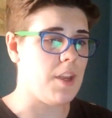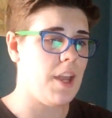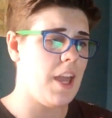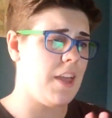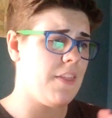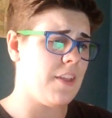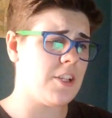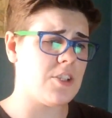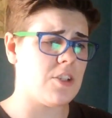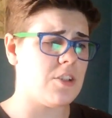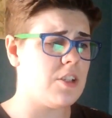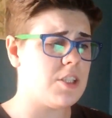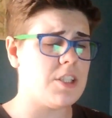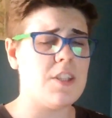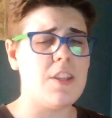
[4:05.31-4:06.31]
And that's
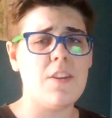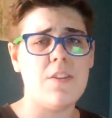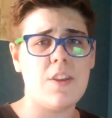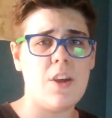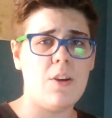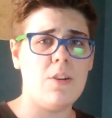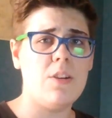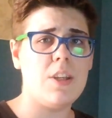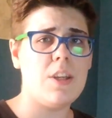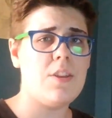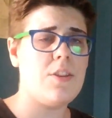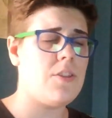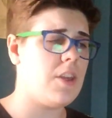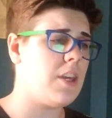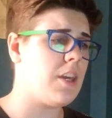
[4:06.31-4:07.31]
honestly the only
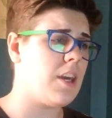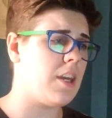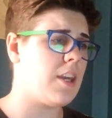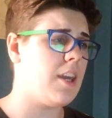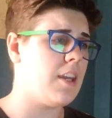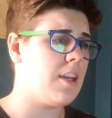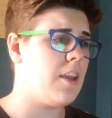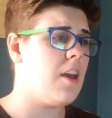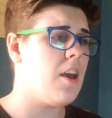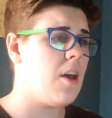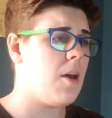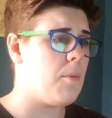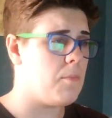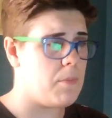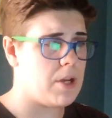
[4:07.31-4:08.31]
thing I can
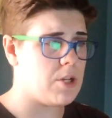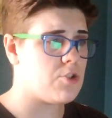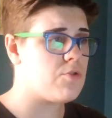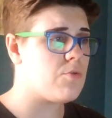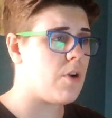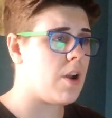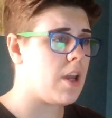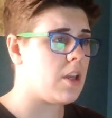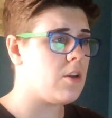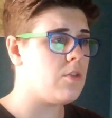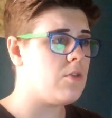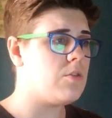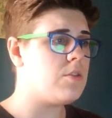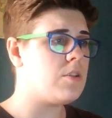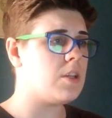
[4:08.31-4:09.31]
measure a
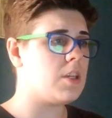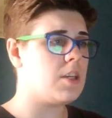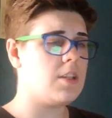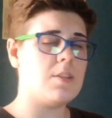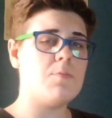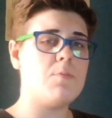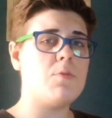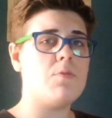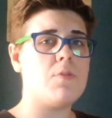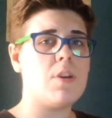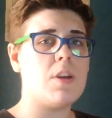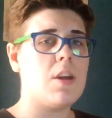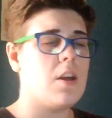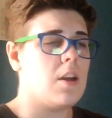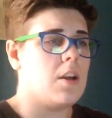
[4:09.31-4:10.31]
good kids
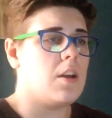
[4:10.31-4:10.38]
movie.